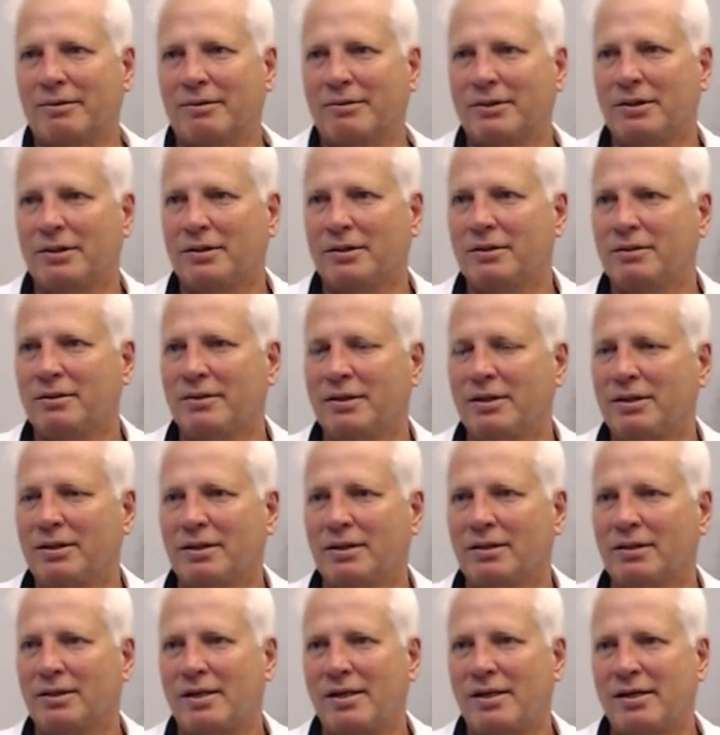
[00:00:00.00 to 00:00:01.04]
Are we going to do
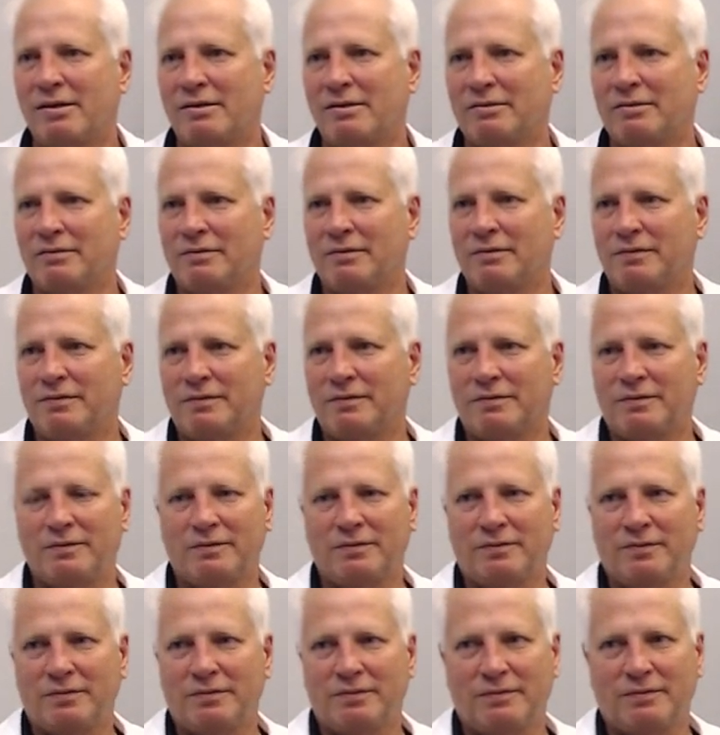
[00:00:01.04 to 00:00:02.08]
anything live
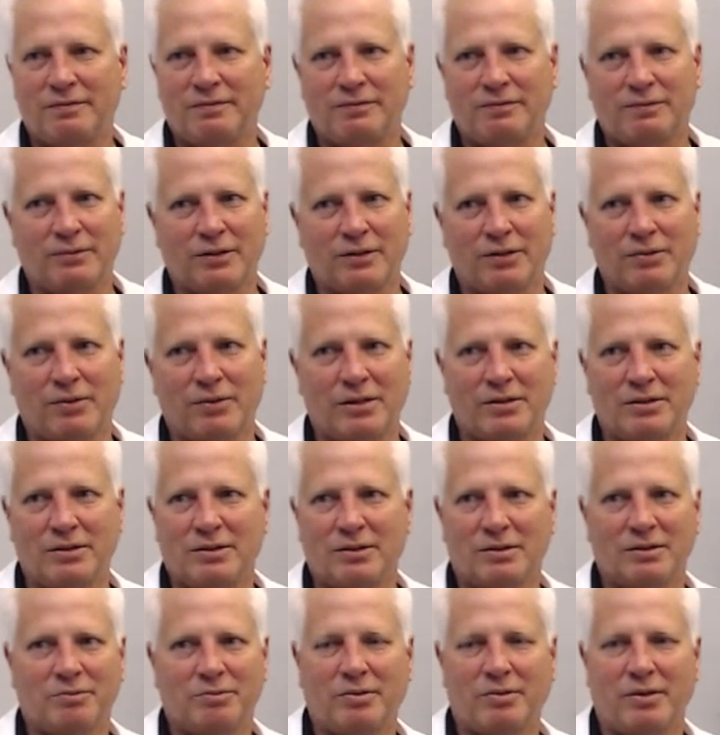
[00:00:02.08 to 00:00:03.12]
with
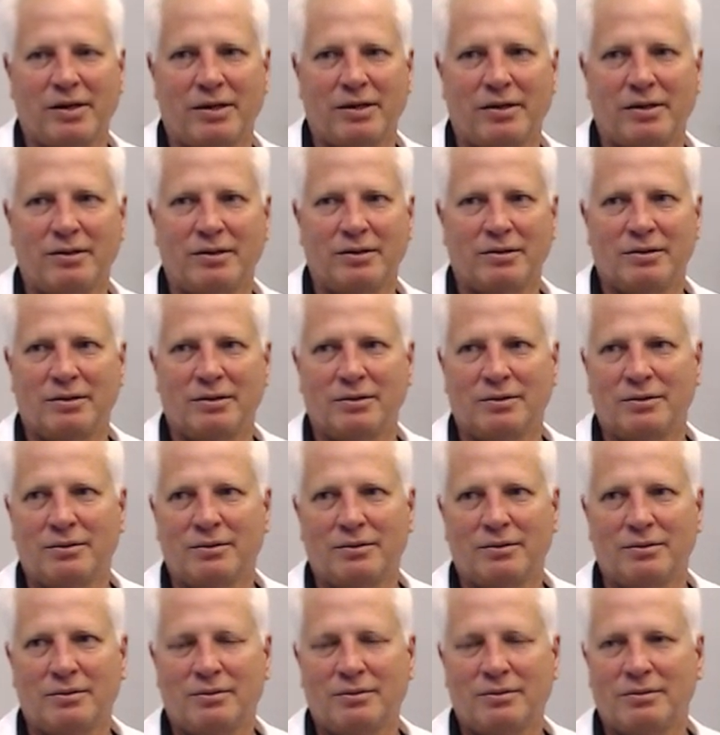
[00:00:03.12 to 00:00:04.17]
questions prior
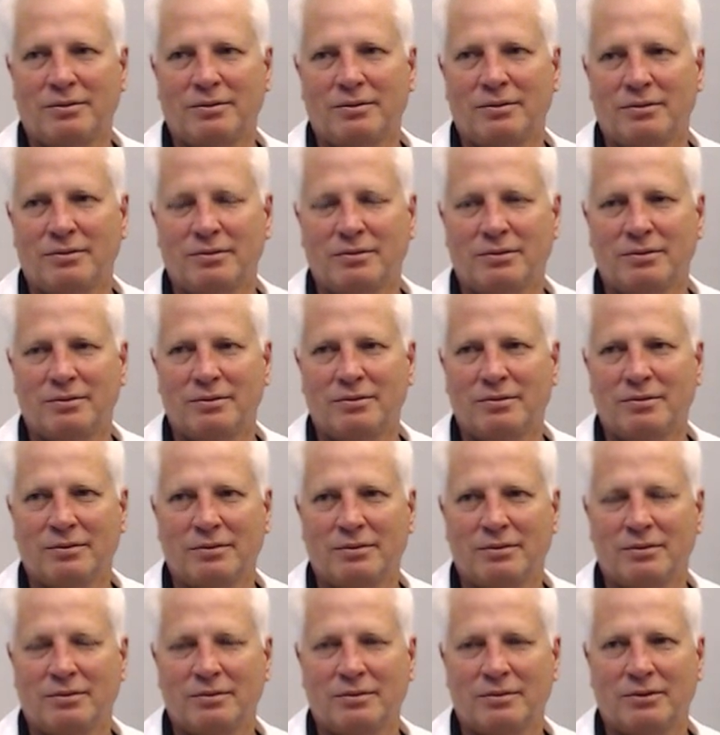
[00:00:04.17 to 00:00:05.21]
to
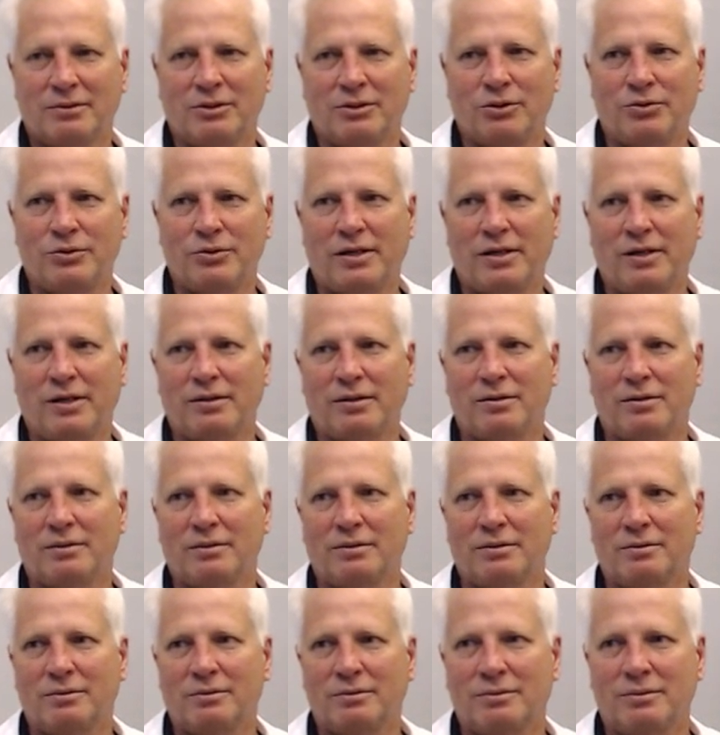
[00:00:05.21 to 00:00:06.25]
Tuesday,
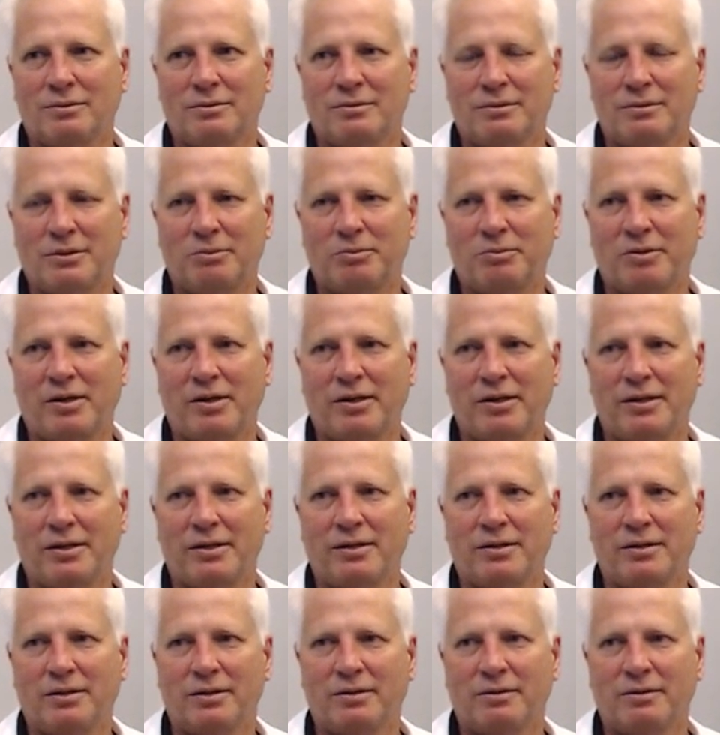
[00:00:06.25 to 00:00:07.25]
or is probably it, huh?